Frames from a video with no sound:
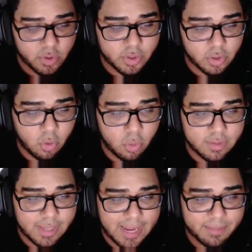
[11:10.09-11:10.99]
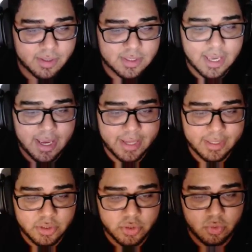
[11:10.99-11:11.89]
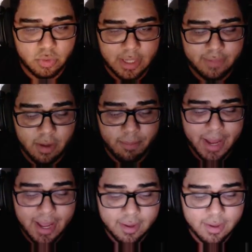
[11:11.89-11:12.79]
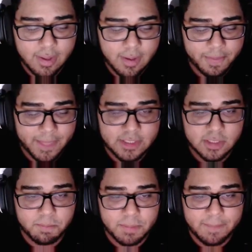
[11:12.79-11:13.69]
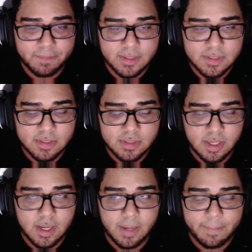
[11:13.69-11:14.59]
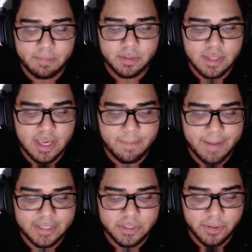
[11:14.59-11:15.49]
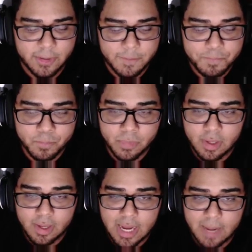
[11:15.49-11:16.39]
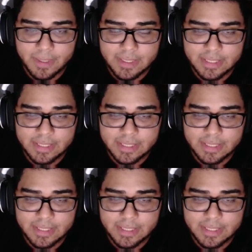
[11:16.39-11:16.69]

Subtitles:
you can hold the A plus K to kind of come back. That's his B plus K back turned. It